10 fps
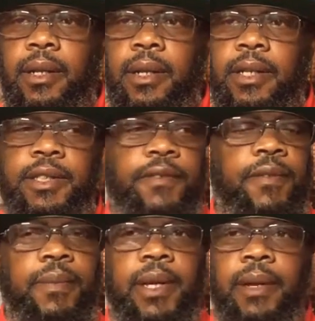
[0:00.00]
that's it
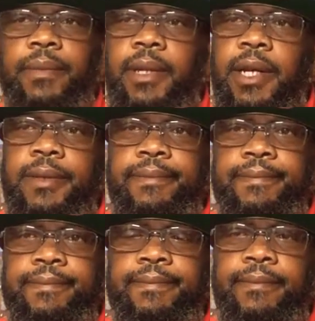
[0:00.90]
for me. I'm done.
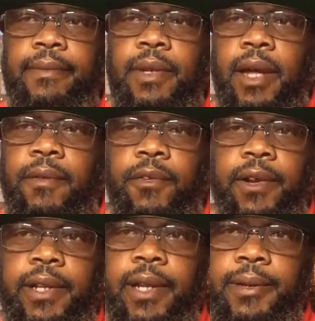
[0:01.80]
Y'all have a
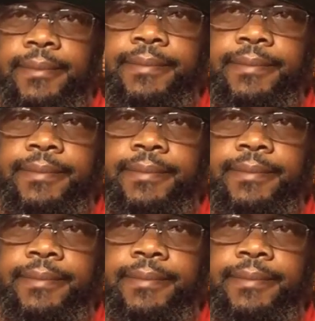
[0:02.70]
great day.